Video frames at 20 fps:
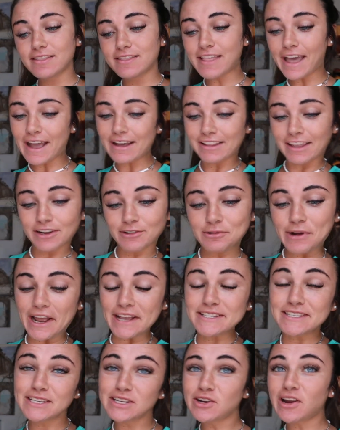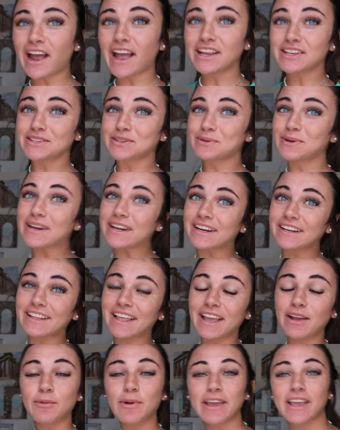that like rise and grind Twitter,
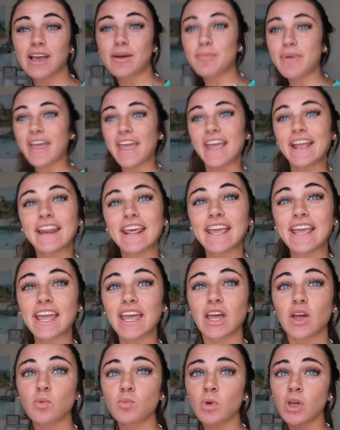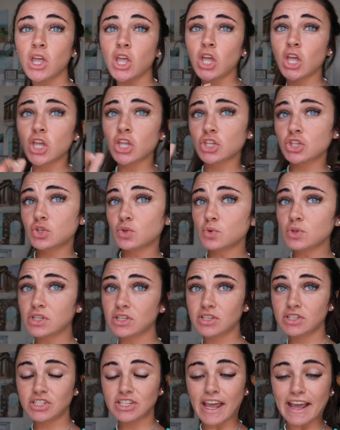like wake up at 8 a.m., do a
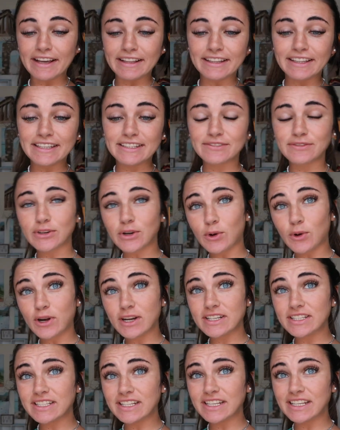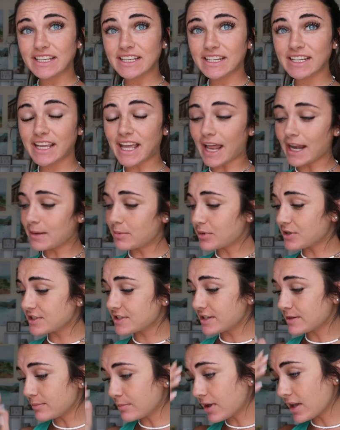checklist for quarantine kind of
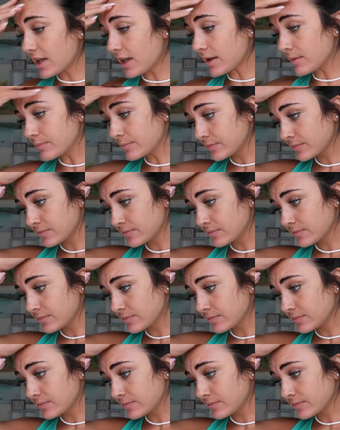person, but